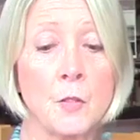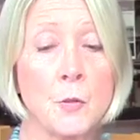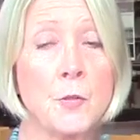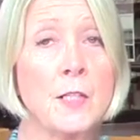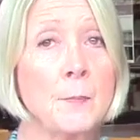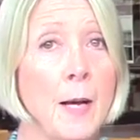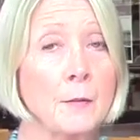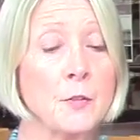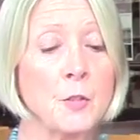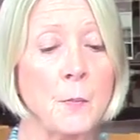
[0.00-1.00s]
using the
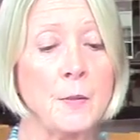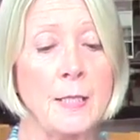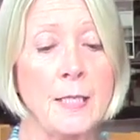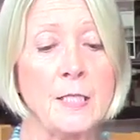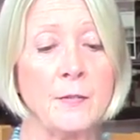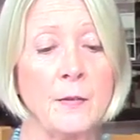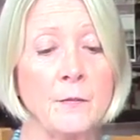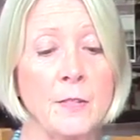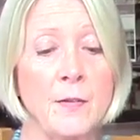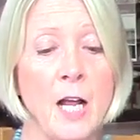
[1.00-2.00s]
microscope that he
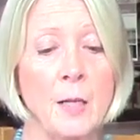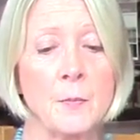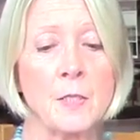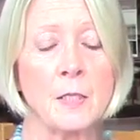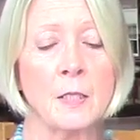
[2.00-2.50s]
developed.